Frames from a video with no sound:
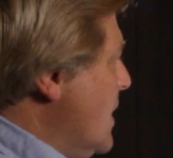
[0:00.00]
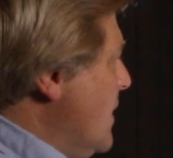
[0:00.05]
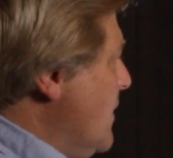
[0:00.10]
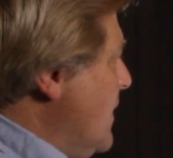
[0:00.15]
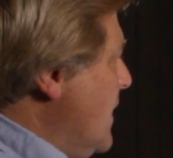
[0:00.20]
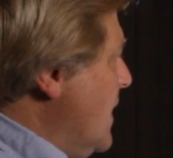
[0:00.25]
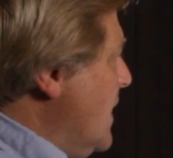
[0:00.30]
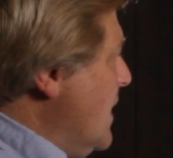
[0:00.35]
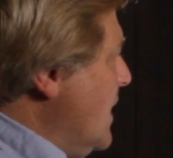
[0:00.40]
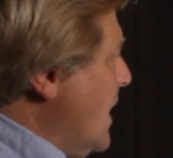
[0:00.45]

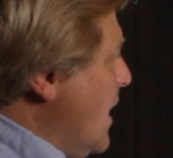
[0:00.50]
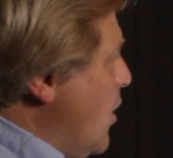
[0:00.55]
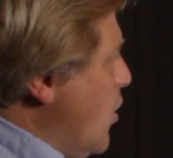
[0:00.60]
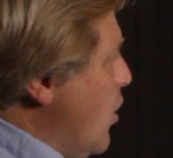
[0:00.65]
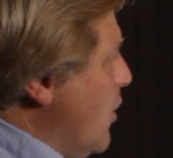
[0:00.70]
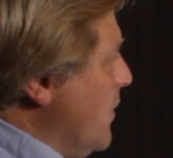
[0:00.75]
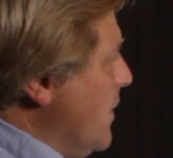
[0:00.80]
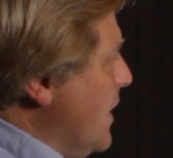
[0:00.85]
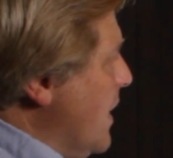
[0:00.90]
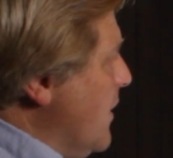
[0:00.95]
Then
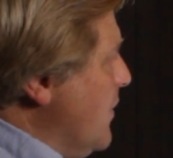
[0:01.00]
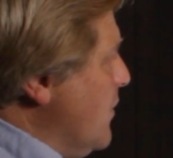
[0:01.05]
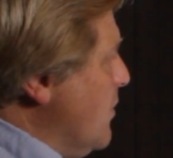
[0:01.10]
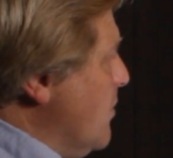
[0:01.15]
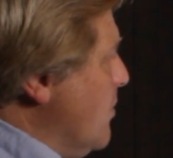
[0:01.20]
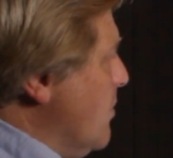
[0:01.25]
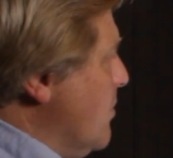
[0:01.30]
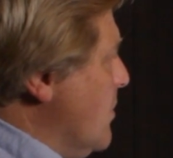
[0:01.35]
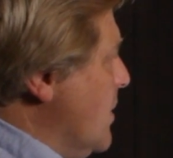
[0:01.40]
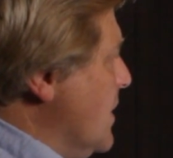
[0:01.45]
all the
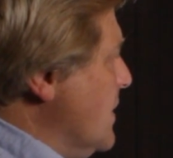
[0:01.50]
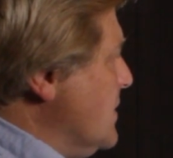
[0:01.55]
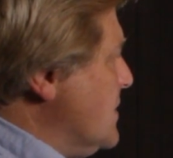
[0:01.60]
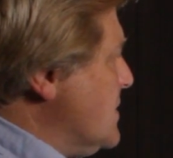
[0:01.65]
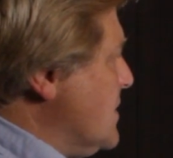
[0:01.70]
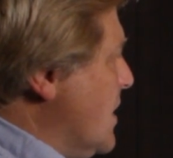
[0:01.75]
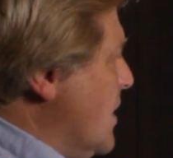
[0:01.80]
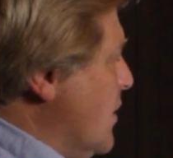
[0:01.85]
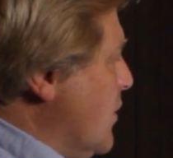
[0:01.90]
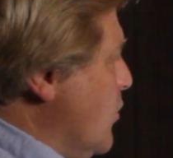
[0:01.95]
other
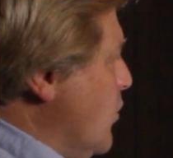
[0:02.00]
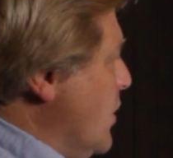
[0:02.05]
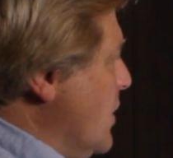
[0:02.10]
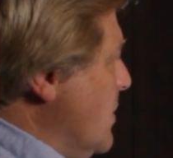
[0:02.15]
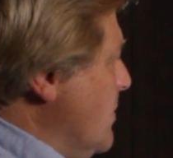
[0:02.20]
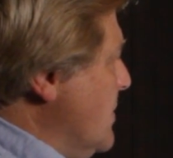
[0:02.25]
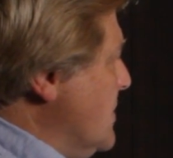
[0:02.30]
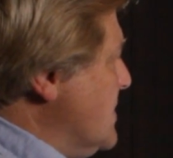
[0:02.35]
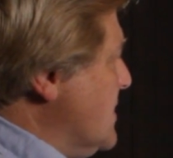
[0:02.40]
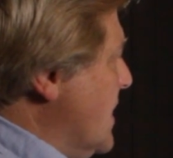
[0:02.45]
months are going to
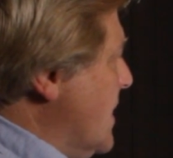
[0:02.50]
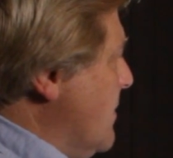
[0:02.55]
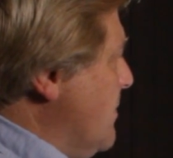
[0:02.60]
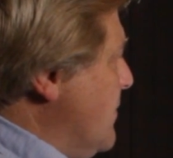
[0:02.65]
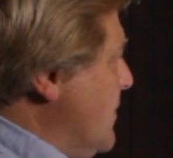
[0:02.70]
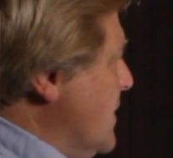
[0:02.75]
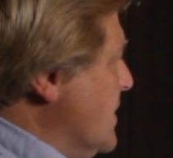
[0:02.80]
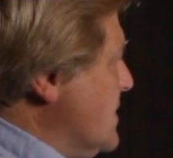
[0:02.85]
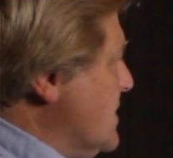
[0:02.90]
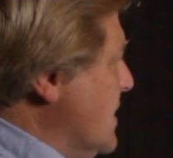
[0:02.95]
be set up
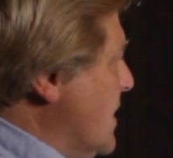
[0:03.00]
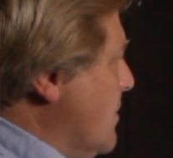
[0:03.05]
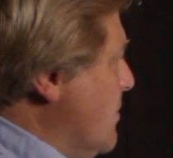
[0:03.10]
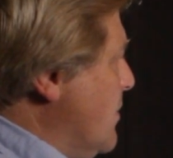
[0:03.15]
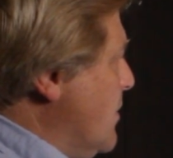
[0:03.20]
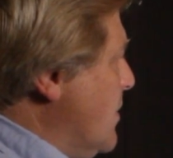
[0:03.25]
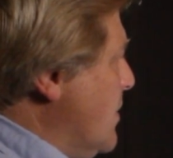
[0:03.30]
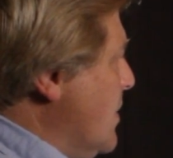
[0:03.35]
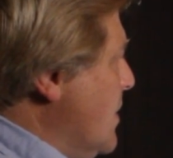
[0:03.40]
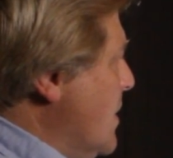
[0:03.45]
this
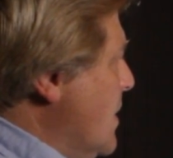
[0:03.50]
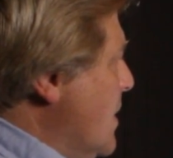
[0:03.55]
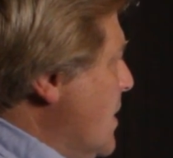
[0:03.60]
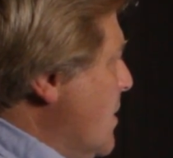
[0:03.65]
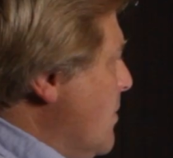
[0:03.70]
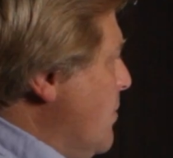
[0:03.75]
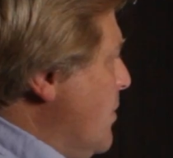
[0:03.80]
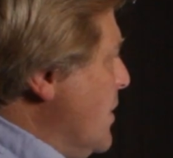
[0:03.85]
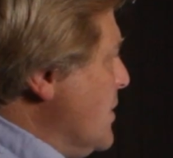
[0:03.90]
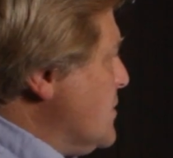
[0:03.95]
number,
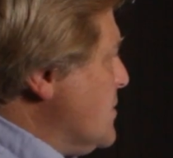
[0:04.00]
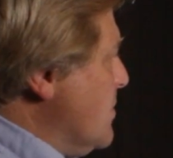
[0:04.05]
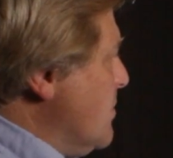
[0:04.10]
plus